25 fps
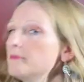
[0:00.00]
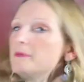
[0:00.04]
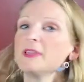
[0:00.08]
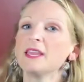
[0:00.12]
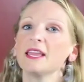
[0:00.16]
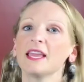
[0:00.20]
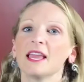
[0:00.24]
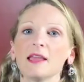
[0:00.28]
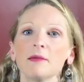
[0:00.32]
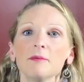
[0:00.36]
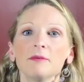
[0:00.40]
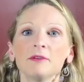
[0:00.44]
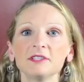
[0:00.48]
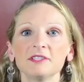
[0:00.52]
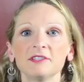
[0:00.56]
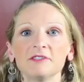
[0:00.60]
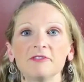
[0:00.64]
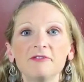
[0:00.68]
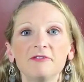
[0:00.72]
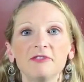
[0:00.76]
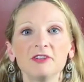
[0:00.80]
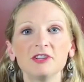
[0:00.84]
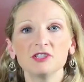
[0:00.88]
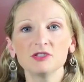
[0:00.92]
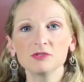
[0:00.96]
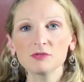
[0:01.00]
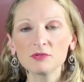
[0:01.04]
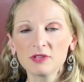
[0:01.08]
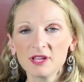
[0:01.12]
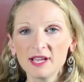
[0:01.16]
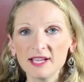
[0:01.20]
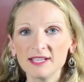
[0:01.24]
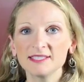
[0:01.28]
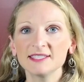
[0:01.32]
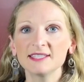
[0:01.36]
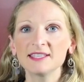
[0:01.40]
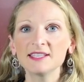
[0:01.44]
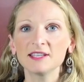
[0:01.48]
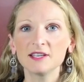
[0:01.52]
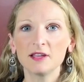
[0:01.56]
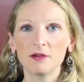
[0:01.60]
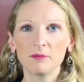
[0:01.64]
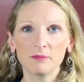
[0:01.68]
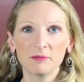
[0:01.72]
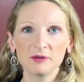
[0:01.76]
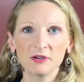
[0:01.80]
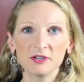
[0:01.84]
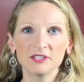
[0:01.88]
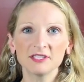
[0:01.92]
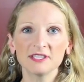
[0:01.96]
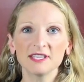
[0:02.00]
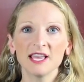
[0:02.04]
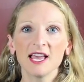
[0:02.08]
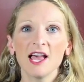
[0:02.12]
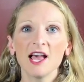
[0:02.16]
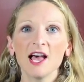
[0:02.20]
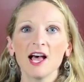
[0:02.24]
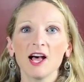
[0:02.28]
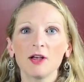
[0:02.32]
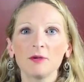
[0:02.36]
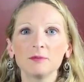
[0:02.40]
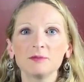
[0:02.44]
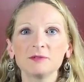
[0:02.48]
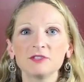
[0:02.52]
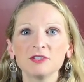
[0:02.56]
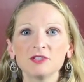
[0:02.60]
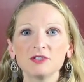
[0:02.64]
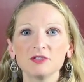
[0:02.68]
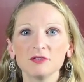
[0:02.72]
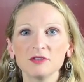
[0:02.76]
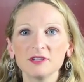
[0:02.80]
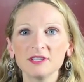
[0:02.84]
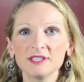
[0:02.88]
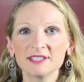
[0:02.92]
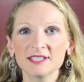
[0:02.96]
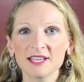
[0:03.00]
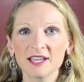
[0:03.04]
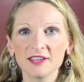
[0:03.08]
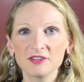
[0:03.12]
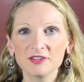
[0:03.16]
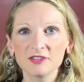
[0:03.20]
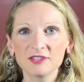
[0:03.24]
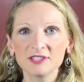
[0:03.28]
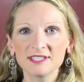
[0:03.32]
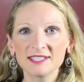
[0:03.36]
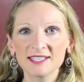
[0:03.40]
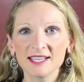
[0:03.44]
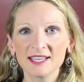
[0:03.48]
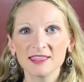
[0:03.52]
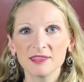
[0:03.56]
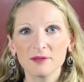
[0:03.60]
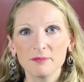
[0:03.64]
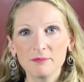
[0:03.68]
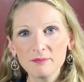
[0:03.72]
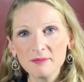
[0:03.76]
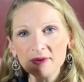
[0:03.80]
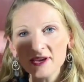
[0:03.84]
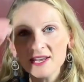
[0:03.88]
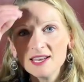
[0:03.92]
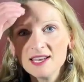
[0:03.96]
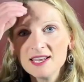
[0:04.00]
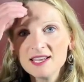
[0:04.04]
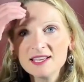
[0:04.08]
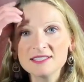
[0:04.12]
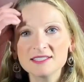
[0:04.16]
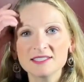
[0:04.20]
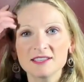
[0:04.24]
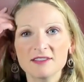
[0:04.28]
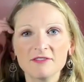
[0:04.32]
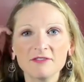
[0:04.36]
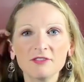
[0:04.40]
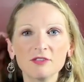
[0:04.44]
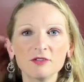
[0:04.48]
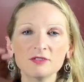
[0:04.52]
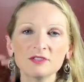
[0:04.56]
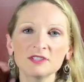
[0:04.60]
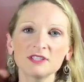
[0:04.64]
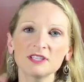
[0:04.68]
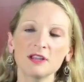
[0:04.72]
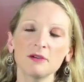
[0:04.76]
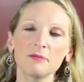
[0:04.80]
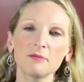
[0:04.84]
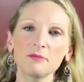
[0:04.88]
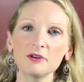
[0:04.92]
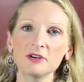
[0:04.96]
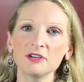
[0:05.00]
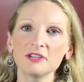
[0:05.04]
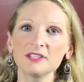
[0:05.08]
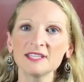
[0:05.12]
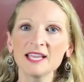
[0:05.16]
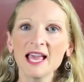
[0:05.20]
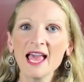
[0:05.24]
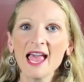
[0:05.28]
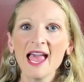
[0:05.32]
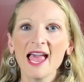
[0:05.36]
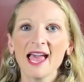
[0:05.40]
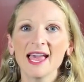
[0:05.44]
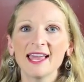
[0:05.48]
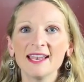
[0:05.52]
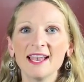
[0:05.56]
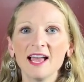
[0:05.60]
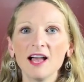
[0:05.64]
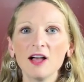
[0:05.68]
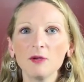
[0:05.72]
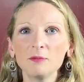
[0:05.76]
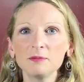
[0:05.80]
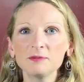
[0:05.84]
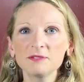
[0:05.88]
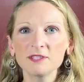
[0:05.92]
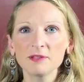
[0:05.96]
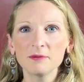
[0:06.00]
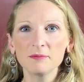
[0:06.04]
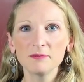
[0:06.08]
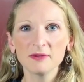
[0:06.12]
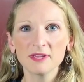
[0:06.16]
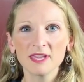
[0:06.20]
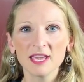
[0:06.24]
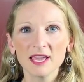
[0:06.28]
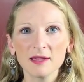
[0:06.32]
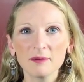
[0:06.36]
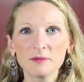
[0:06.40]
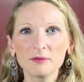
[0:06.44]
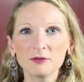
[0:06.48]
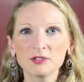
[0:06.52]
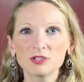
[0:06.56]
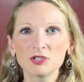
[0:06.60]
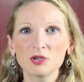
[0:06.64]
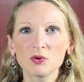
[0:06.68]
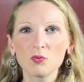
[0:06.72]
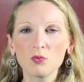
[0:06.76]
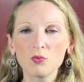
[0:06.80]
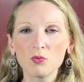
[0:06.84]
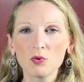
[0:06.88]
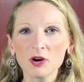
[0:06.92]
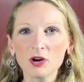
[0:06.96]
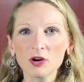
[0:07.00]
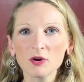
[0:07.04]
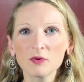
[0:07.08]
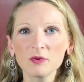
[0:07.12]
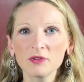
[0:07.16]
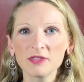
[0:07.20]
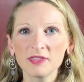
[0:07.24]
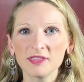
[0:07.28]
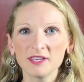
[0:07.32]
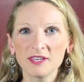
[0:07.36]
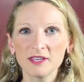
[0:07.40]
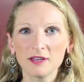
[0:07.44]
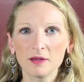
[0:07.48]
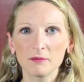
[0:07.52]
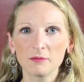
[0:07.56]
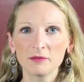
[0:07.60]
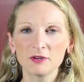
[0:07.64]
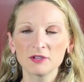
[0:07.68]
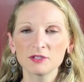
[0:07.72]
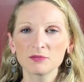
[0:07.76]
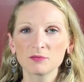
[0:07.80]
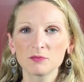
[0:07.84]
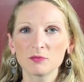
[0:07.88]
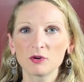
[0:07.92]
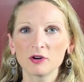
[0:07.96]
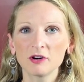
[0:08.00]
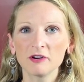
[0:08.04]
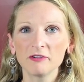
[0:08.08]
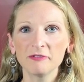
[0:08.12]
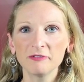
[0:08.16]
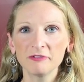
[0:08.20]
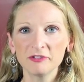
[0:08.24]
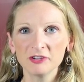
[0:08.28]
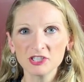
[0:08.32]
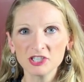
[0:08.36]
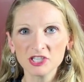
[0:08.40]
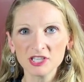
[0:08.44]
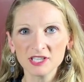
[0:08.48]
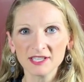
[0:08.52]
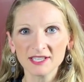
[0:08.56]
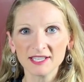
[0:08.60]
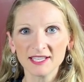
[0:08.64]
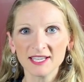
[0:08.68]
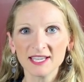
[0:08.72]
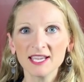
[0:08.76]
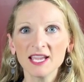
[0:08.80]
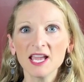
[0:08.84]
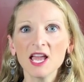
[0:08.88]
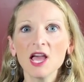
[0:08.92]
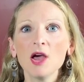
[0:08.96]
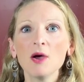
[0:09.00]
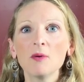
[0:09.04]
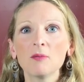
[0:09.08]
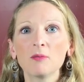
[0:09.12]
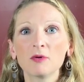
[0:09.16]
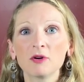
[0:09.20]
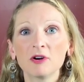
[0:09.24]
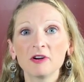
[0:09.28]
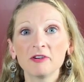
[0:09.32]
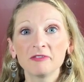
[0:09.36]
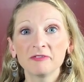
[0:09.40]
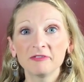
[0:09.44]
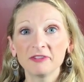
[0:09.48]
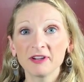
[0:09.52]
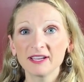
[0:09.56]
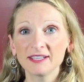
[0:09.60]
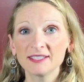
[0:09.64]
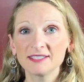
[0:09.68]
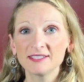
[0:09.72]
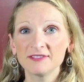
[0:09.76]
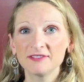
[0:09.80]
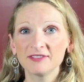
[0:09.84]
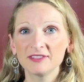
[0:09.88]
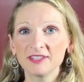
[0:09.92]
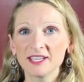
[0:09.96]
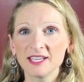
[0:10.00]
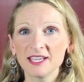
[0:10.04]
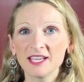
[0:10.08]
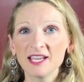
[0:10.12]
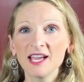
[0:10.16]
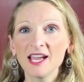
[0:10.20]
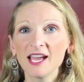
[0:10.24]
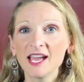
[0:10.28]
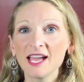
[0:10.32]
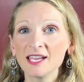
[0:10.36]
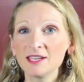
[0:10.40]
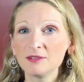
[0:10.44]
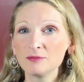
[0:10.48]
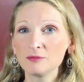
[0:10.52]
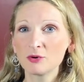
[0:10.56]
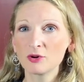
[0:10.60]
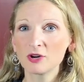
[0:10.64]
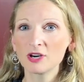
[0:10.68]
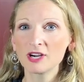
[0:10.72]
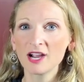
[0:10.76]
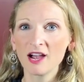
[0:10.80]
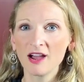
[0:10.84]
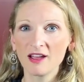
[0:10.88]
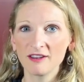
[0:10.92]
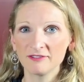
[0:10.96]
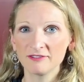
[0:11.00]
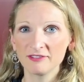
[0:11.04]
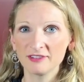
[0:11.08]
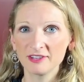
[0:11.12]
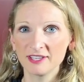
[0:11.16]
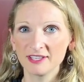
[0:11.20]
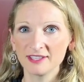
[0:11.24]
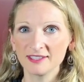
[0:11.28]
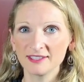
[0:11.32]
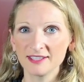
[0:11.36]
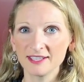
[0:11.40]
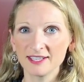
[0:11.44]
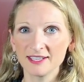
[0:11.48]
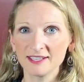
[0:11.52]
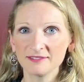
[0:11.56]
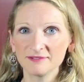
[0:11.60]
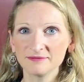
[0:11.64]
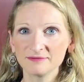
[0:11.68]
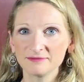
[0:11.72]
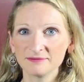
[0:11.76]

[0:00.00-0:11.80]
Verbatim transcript: Being able to visualize the numbers helps students understand the meanings of those numbers and helps them be able to work with the numbers more efficiently, more effectively, and more confidently.